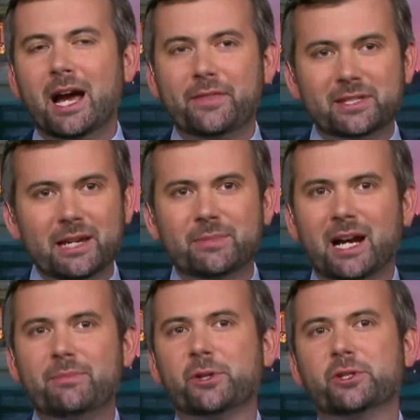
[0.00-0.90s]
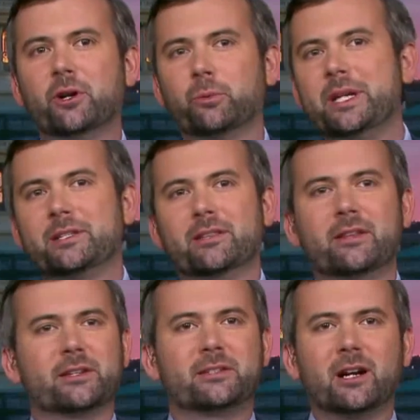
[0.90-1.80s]
At the same time, there's no reason
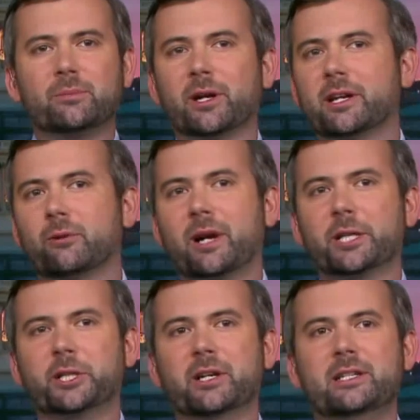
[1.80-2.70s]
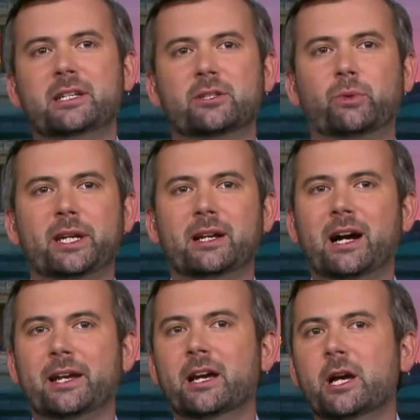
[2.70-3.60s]
that a stock market crash in
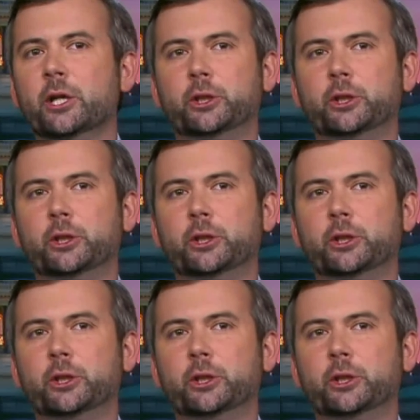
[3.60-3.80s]
1929